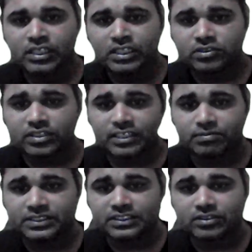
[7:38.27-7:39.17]
So that
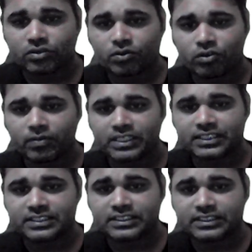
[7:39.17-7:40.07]
means the
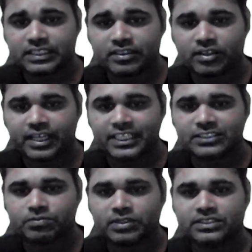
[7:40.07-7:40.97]
chromatin in the S
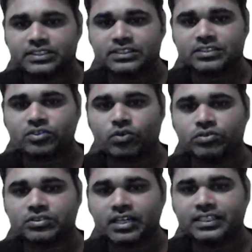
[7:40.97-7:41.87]
phase, it
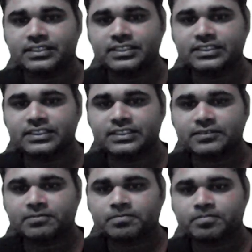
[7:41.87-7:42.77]
looks like this,
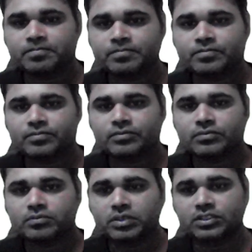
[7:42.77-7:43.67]

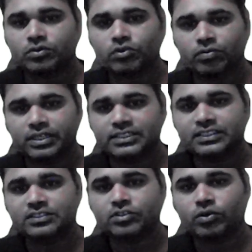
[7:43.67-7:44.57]
but the
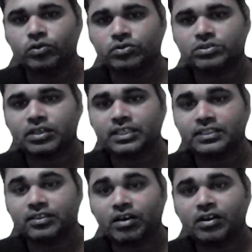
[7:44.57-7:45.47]
chromatin look in
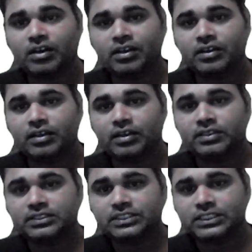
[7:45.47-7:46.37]
the
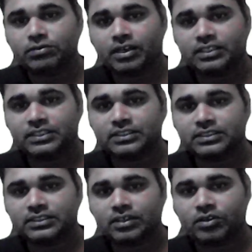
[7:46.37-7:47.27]
G1
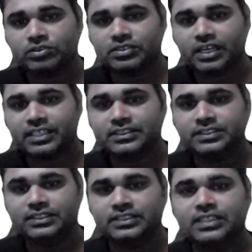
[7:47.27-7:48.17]
looks like
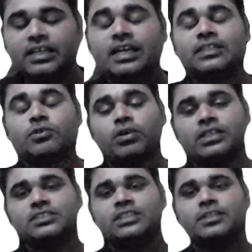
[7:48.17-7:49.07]
this. And what
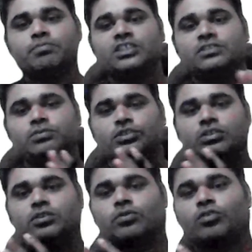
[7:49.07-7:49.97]
is the difference between
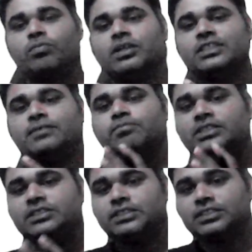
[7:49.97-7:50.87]
the chromatin
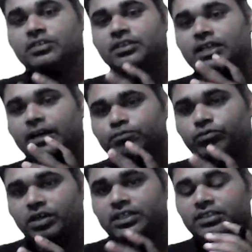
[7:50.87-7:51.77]
present in the gap
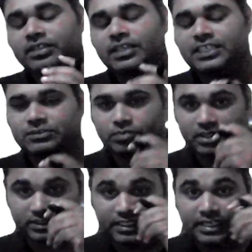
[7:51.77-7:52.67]
1 and the S phase?